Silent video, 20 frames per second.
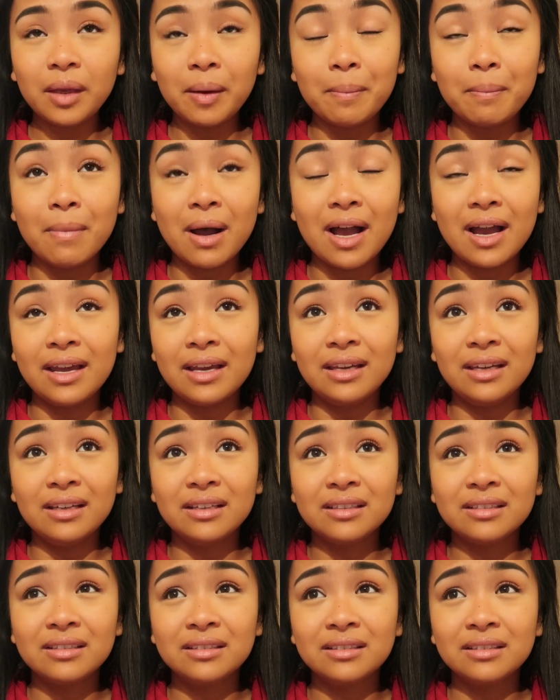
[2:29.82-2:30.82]

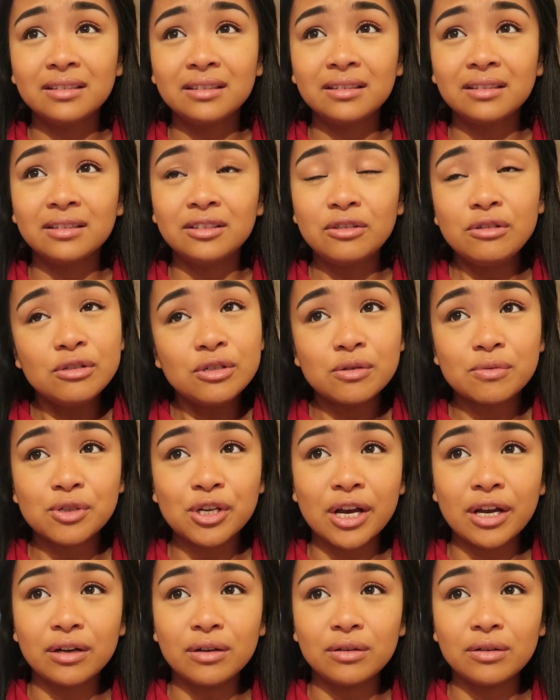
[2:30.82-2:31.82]
my YouTube
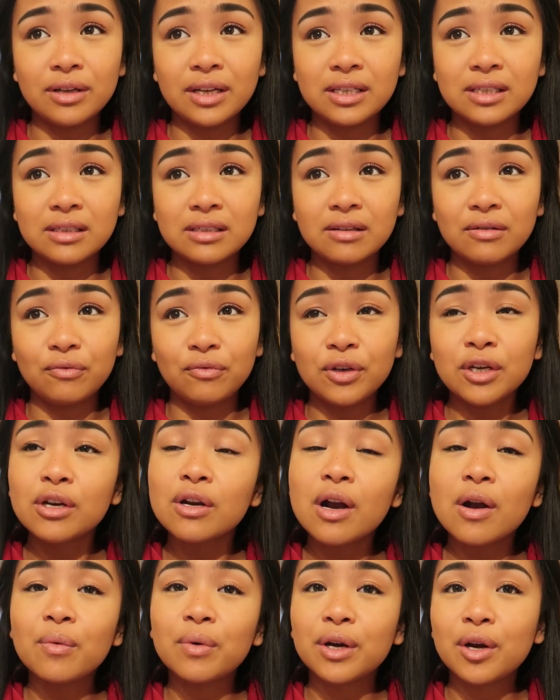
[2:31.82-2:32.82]
channel and
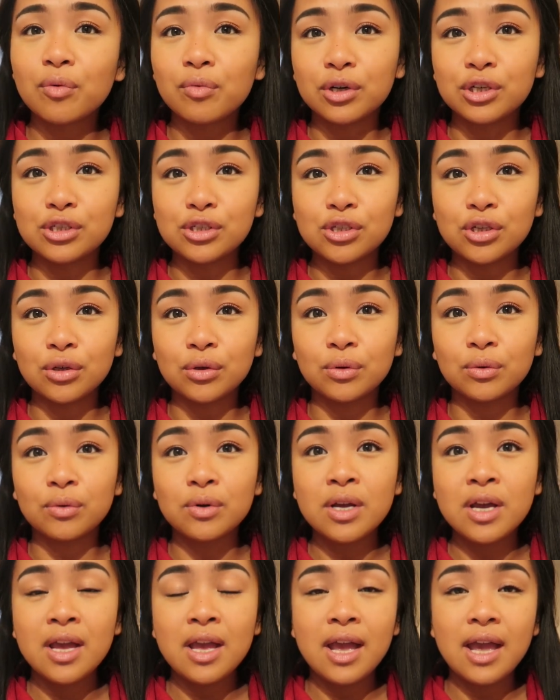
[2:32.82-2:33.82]
figure out what I want to do
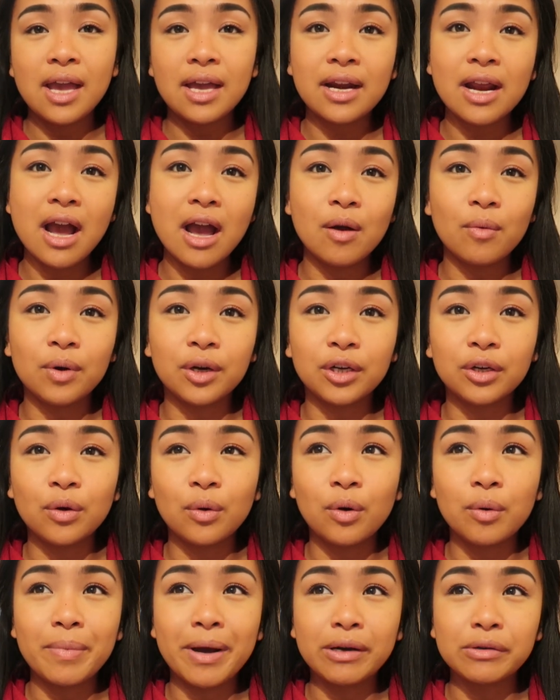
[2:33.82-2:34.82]
and how I want to
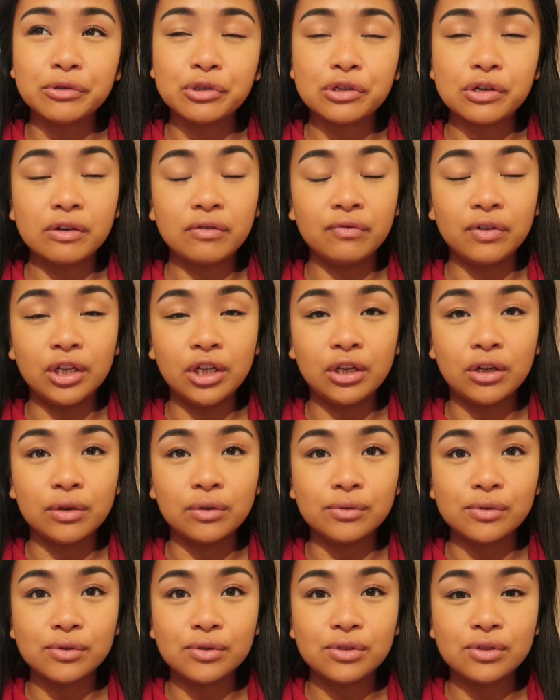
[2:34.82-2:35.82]
go about certain
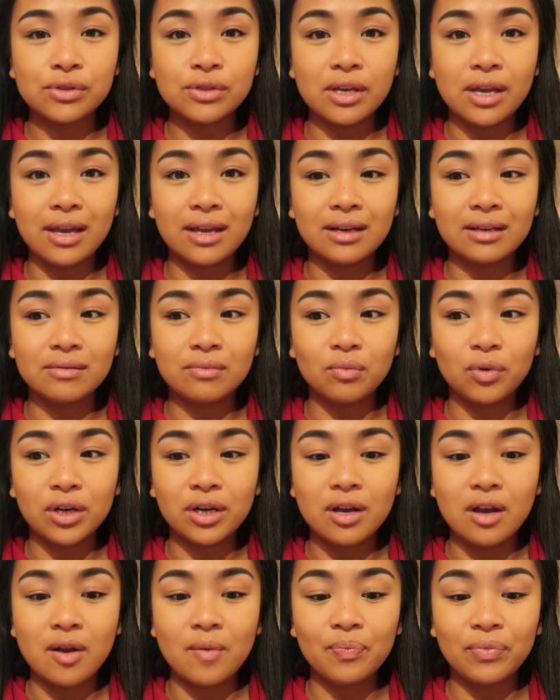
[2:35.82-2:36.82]
videos and
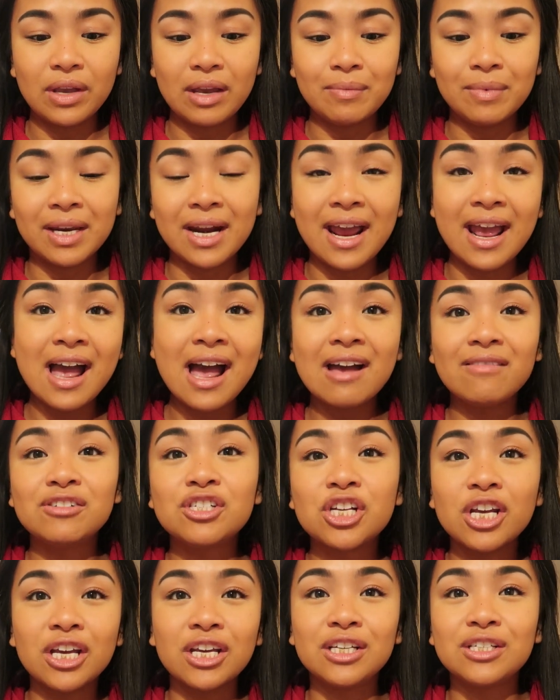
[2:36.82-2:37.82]
whatnot. I mean, I have
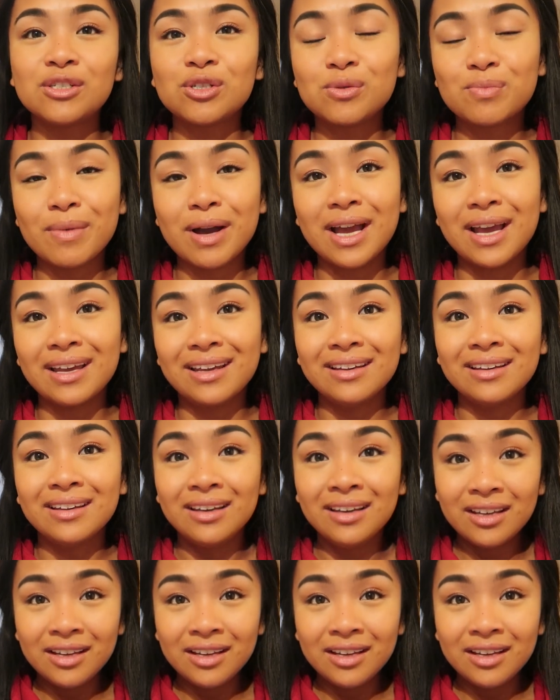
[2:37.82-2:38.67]
changed my